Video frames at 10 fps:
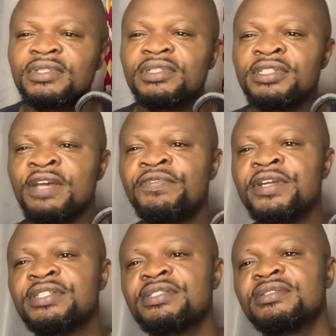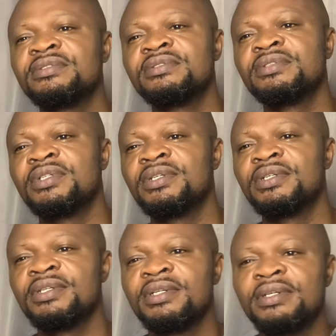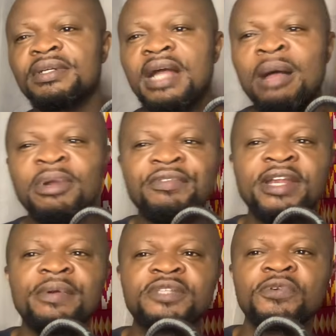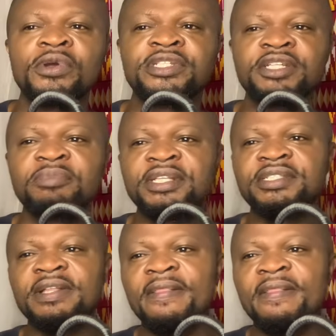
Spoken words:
Dear friends, I'm leaving the rest for your judgment.